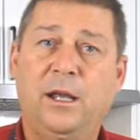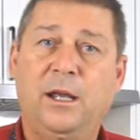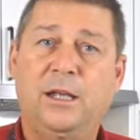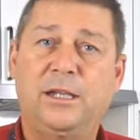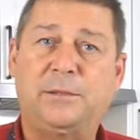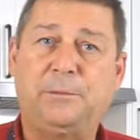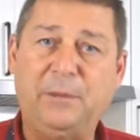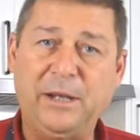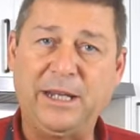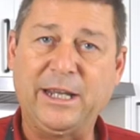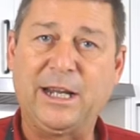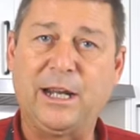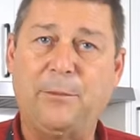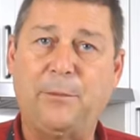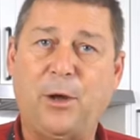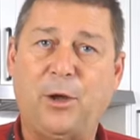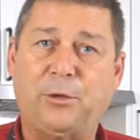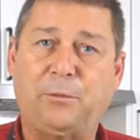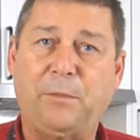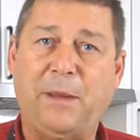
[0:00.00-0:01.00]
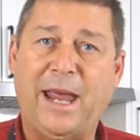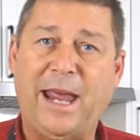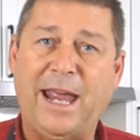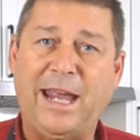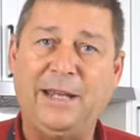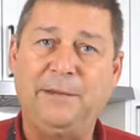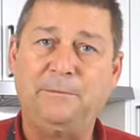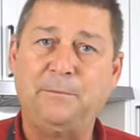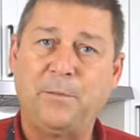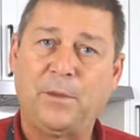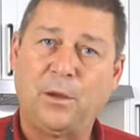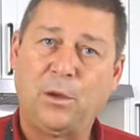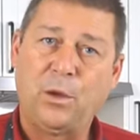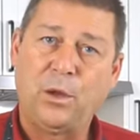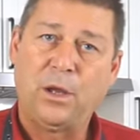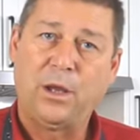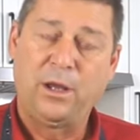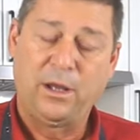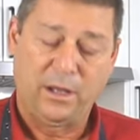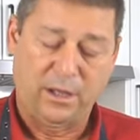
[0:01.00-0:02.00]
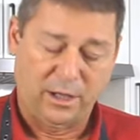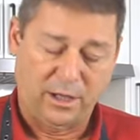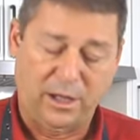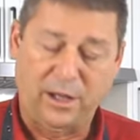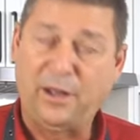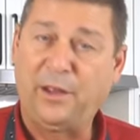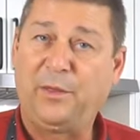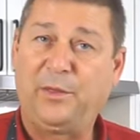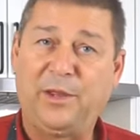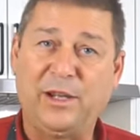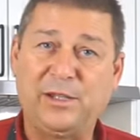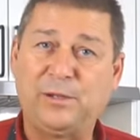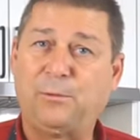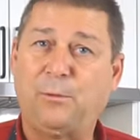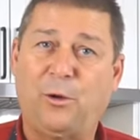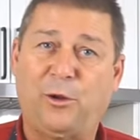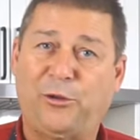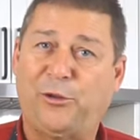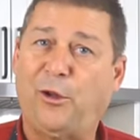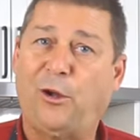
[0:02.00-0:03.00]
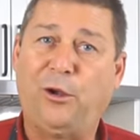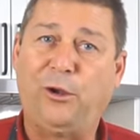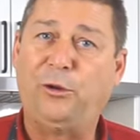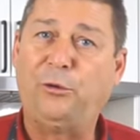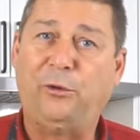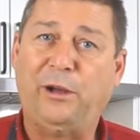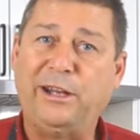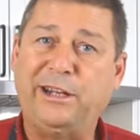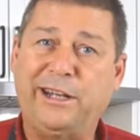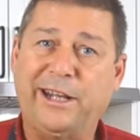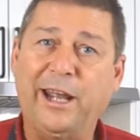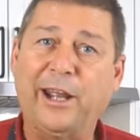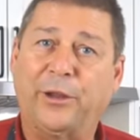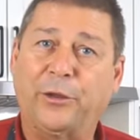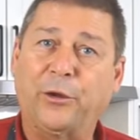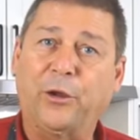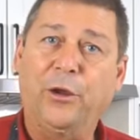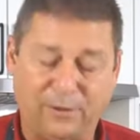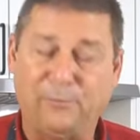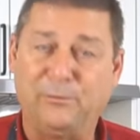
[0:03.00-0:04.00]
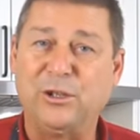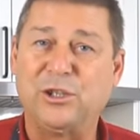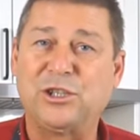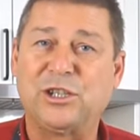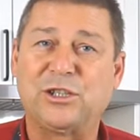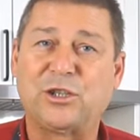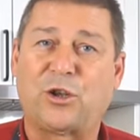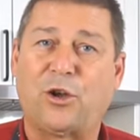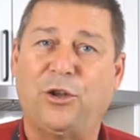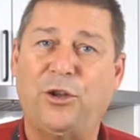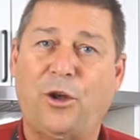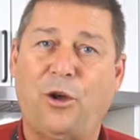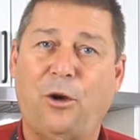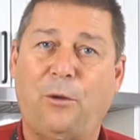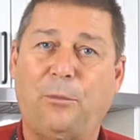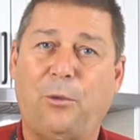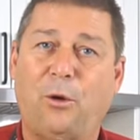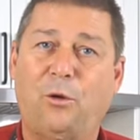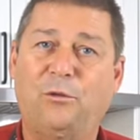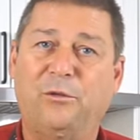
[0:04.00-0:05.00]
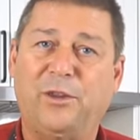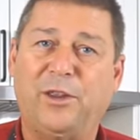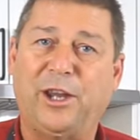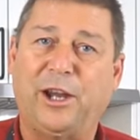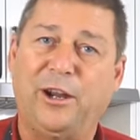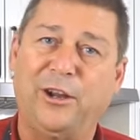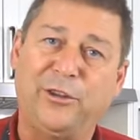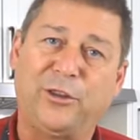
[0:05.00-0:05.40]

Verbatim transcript: Speaking about pan, this was already it. We're just gonna hop over there